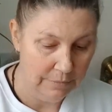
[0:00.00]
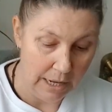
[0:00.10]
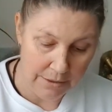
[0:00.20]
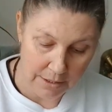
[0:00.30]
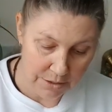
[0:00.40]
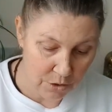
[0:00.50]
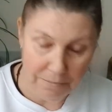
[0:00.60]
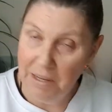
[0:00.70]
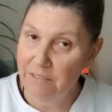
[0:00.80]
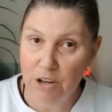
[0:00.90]
And this could
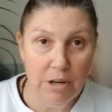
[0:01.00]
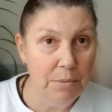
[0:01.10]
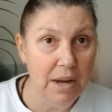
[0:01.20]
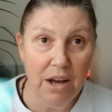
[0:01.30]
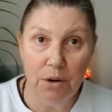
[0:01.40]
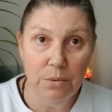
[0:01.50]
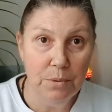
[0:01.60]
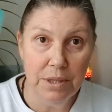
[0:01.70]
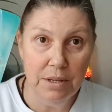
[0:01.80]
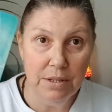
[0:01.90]
be very well
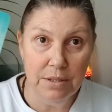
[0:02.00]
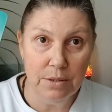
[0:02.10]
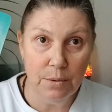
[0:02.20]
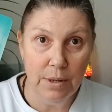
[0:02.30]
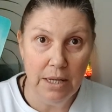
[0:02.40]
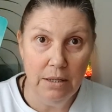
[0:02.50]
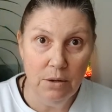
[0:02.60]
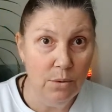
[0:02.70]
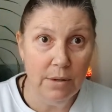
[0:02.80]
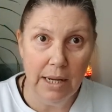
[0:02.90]
with this Queen
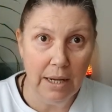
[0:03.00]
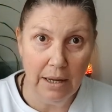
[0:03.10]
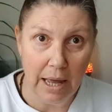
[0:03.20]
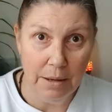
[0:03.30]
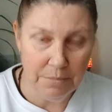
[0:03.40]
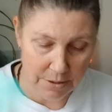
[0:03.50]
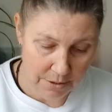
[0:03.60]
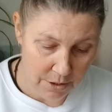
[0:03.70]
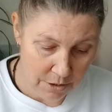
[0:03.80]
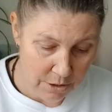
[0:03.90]
or King of Cups,
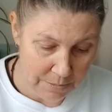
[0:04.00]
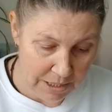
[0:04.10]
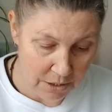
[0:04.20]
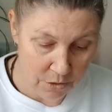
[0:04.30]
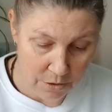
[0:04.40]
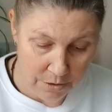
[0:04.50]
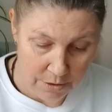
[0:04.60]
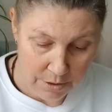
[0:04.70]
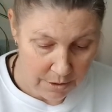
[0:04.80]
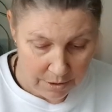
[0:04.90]
you know, depending on
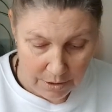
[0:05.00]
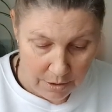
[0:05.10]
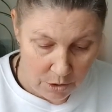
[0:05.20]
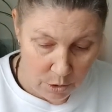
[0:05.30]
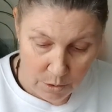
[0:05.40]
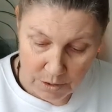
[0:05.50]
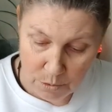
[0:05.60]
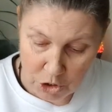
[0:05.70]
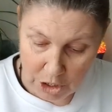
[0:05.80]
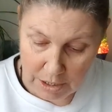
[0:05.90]
who is
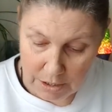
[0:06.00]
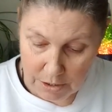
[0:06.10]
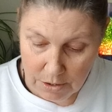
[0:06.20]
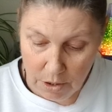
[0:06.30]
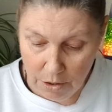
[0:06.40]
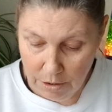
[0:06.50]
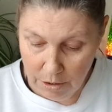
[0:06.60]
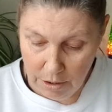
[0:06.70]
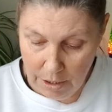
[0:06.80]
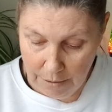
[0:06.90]
watching this. So,
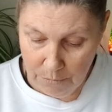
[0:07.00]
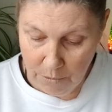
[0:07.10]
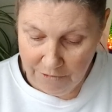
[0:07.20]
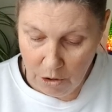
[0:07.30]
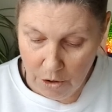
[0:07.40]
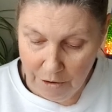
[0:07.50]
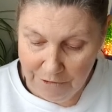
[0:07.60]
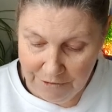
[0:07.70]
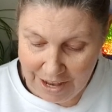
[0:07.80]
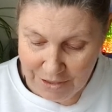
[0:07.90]
yeah, we've got
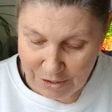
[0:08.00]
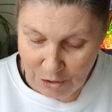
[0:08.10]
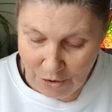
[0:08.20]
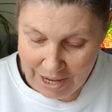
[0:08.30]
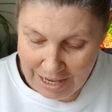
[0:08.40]
Father Sky